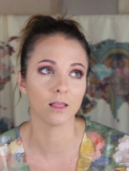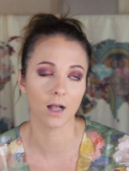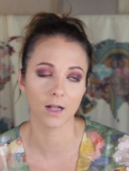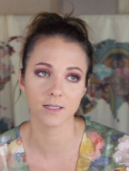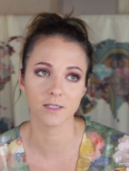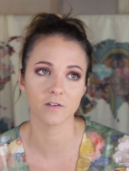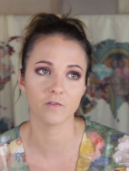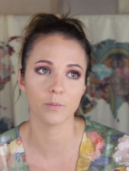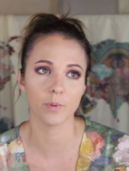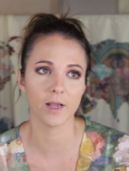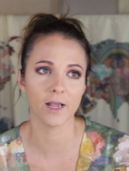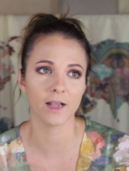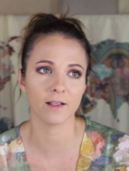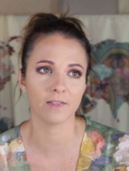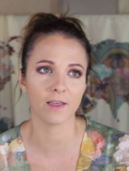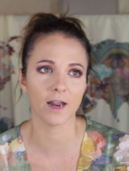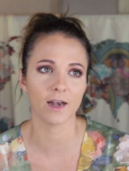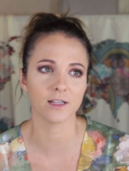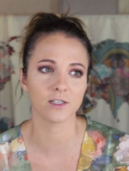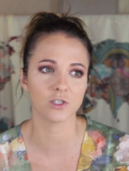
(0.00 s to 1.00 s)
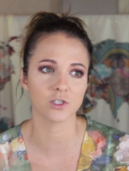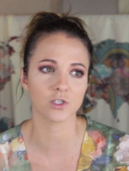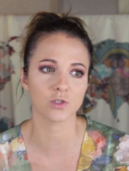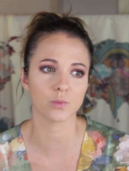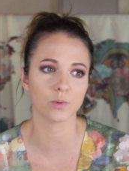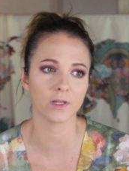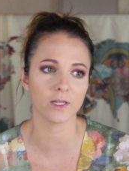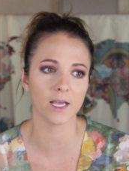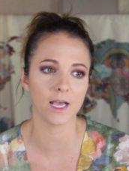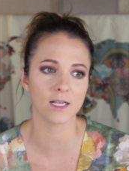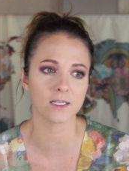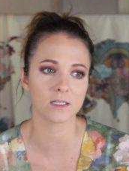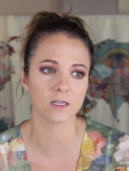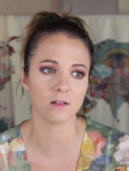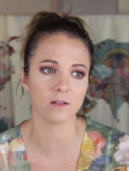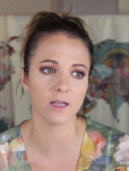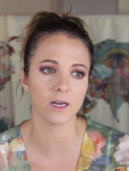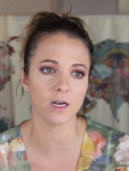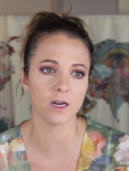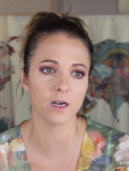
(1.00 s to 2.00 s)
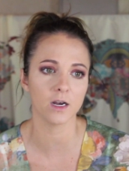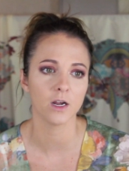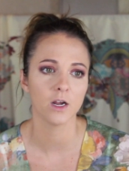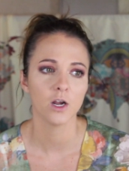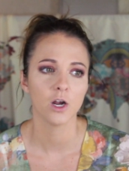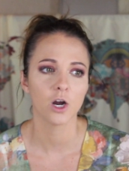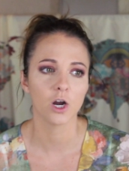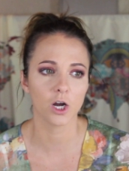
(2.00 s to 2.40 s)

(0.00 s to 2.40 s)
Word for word: lots of peeing. That has just really escalated.